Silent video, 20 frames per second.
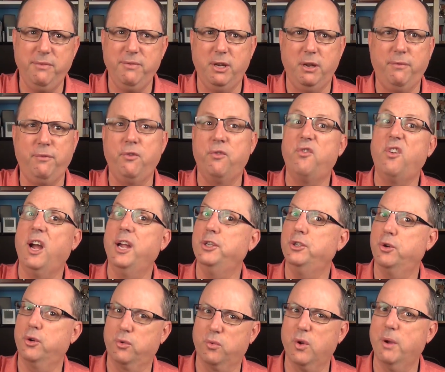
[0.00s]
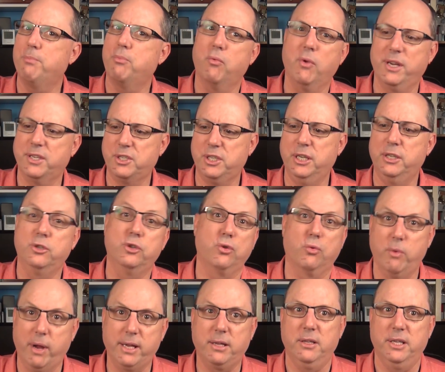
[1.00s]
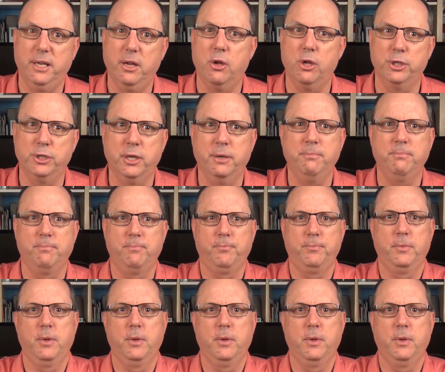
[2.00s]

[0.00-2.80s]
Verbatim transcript: even if you find your grip resting directly on them.